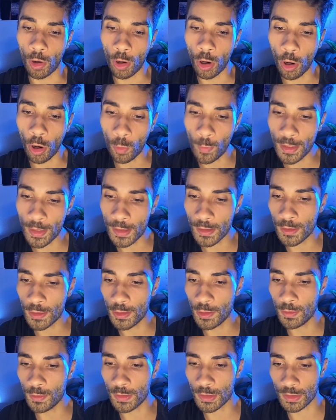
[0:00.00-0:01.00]
All we can
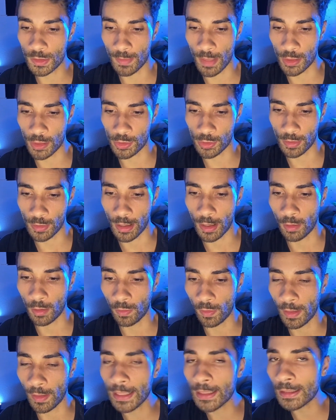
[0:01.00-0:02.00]
do is measure how
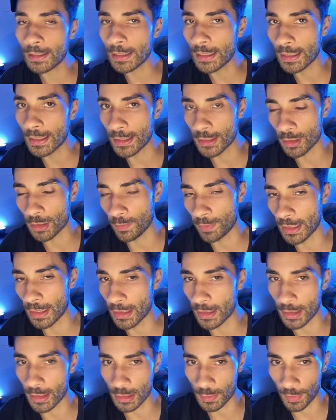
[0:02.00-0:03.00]
likely it is to be
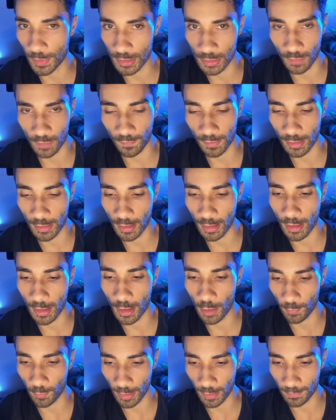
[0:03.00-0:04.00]
in a specific
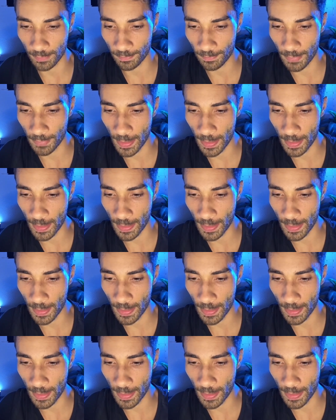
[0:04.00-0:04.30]
area.